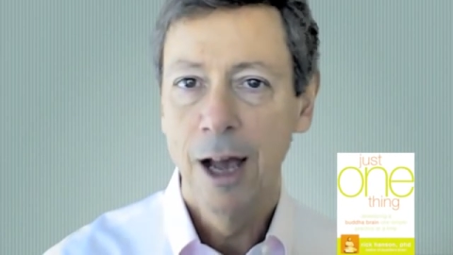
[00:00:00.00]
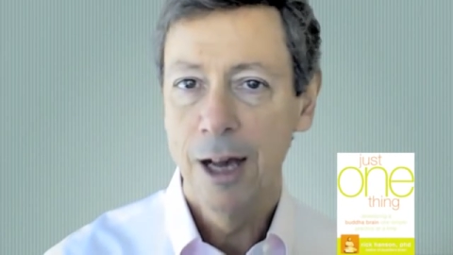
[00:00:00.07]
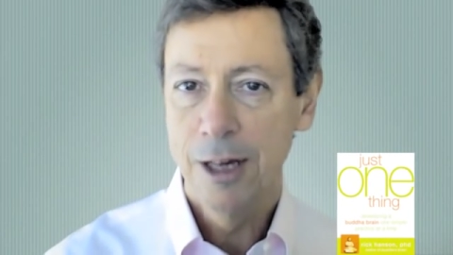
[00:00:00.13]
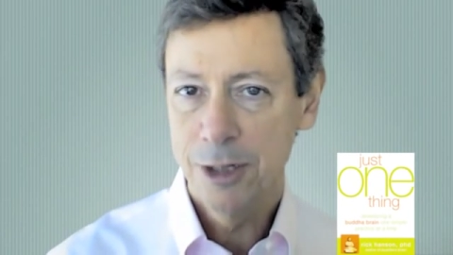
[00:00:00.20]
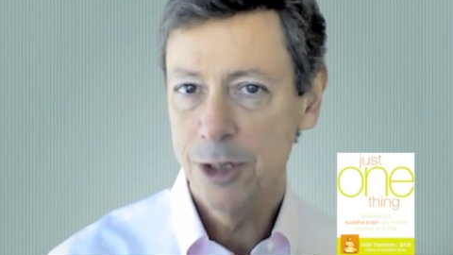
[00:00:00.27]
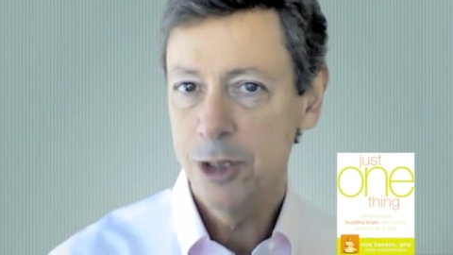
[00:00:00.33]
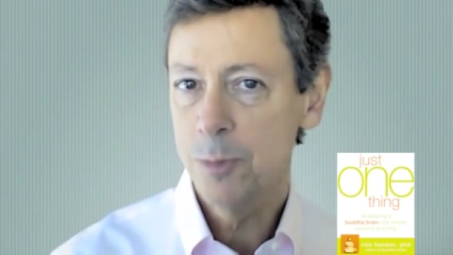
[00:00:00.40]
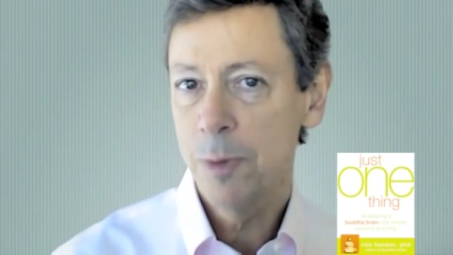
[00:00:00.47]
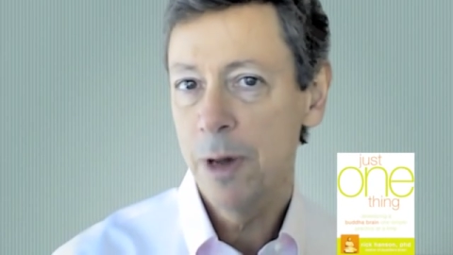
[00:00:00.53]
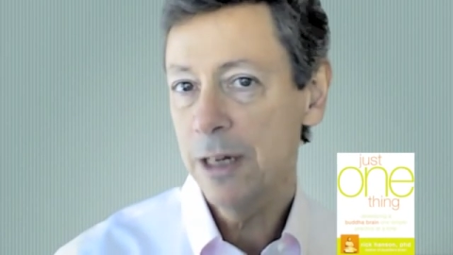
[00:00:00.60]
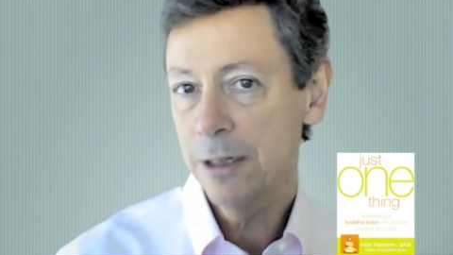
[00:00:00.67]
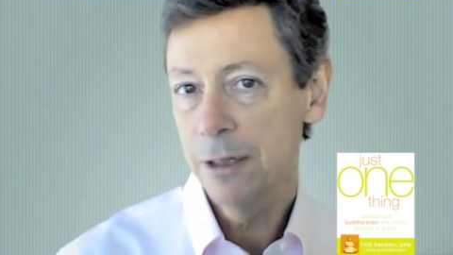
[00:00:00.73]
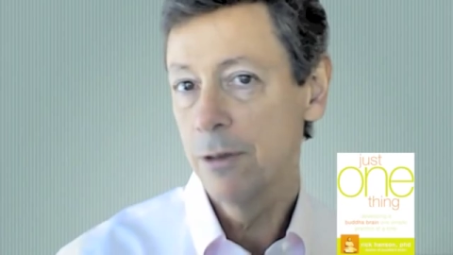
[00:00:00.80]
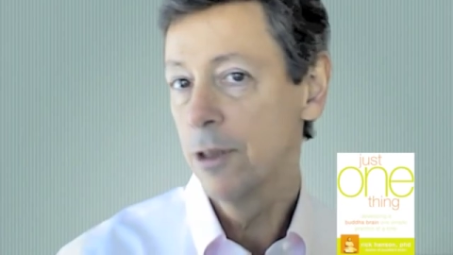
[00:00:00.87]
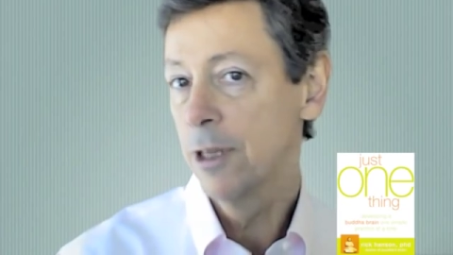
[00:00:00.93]
I
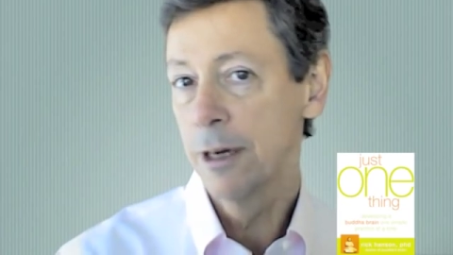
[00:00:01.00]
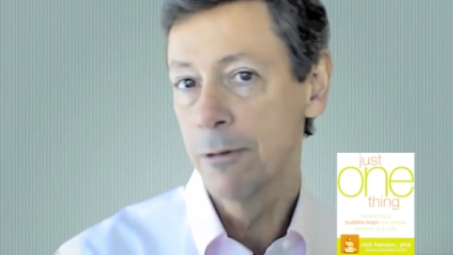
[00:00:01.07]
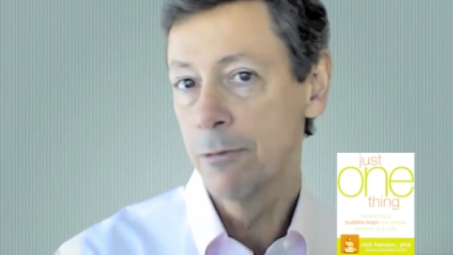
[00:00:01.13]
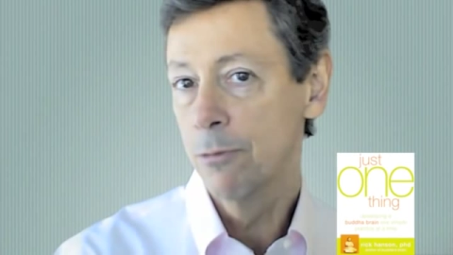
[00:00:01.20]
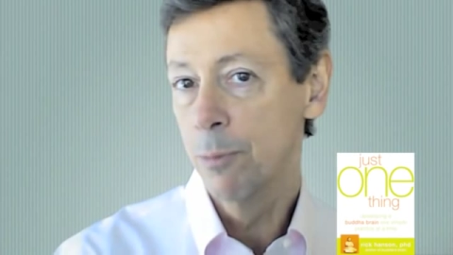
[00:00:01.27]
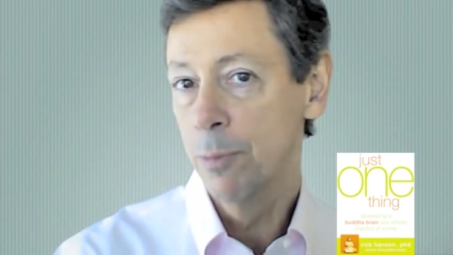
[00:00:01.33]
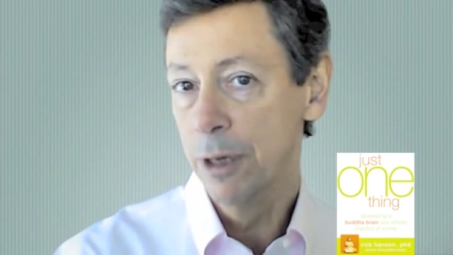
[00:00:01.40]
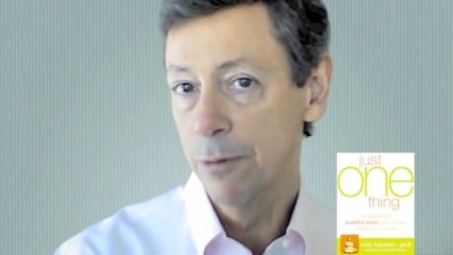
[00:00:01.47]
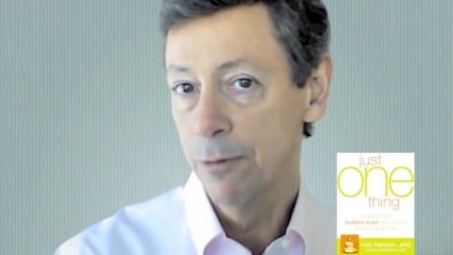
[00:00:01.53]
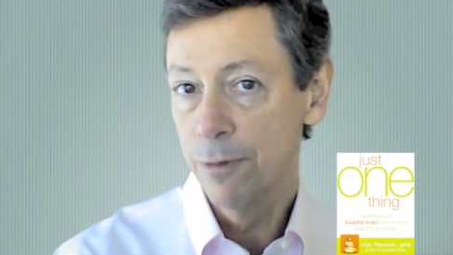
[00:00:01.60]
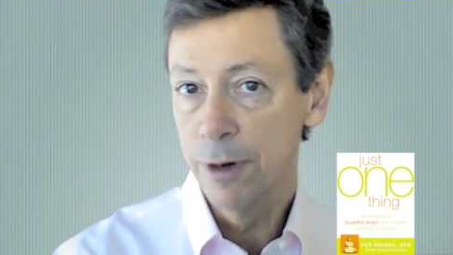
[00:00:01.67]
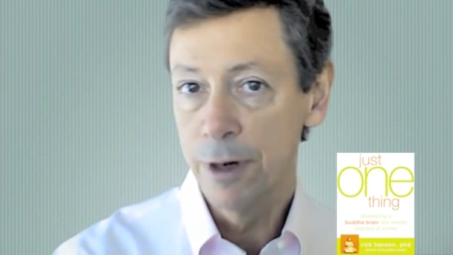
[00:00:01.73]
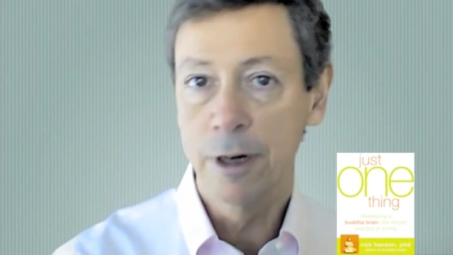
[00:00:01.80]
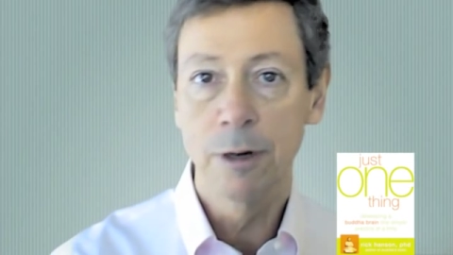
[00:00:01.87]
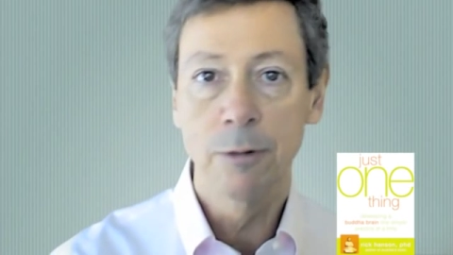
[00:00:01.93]
suspect that it will be
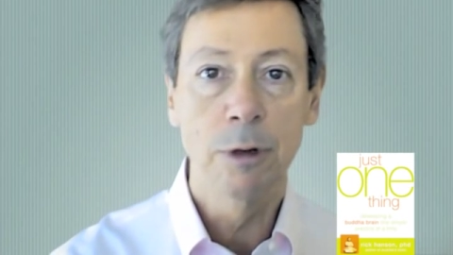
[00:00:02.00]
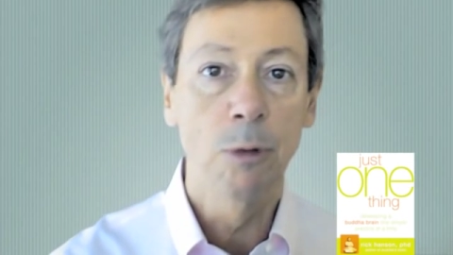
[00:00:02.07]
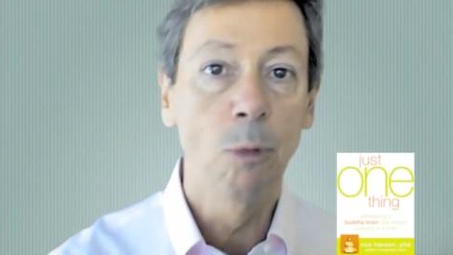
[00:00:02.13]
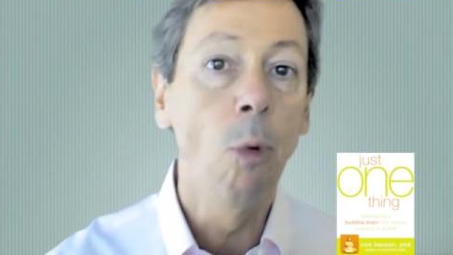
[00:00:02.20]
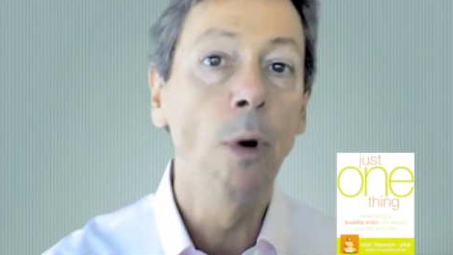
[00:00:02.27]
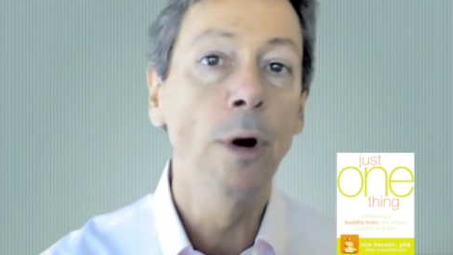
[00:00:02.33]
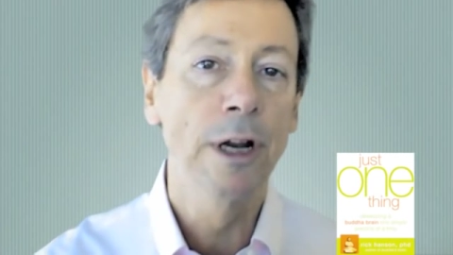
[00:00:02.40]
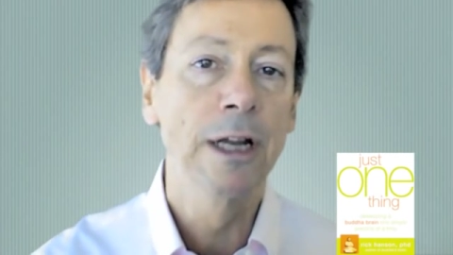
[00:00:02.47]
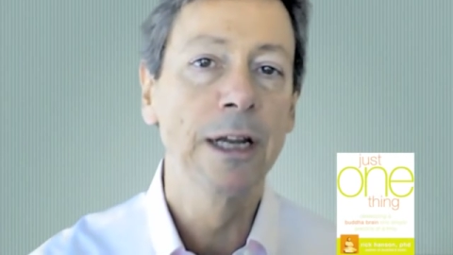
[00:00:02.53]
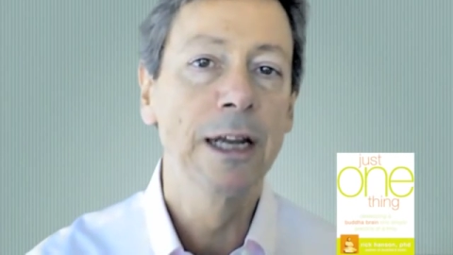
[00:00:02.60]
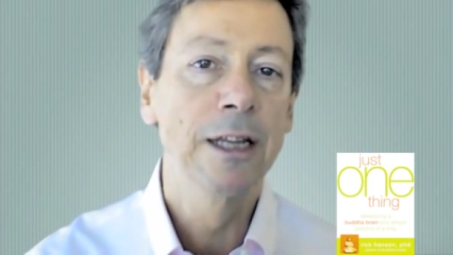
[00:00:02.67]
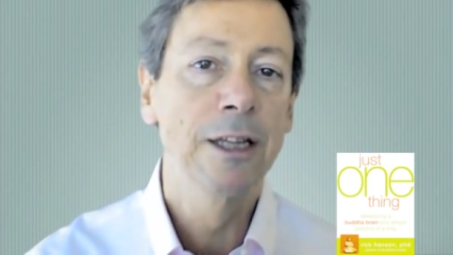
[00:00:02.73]
very rewarding